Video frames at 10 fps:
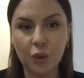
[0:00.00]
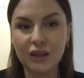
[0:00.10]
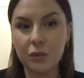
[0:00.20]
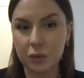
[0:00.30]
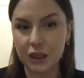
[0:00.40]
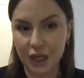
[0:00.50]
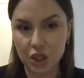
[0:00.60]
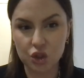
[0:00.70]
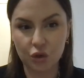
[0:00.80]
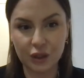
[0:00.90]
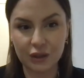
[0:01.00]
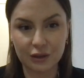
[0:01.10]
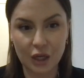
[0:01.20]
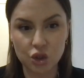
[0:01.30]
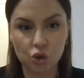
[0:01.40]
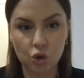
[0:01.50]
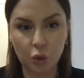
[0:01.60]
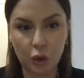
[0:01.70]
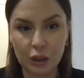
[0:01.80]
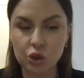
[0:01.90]
with the mediation of the international
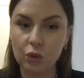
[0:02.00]
community.